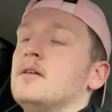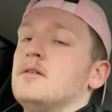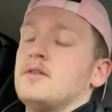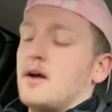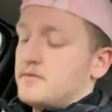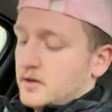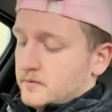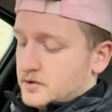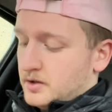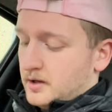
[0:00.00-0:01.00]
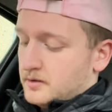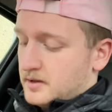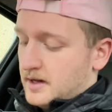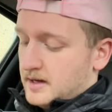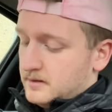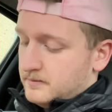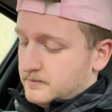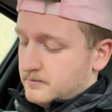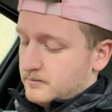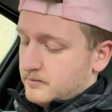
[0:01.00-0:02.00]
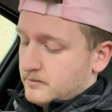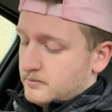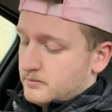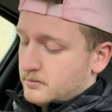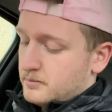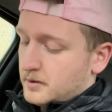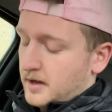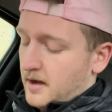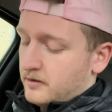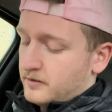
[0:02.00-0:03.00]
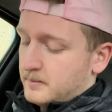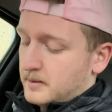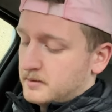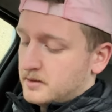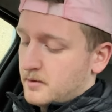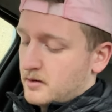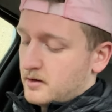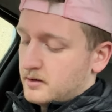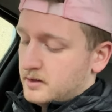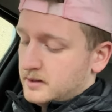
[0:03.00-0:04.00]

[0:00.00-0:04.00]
don't have time for studio today. But yeah, hopefully maybe tomorrow.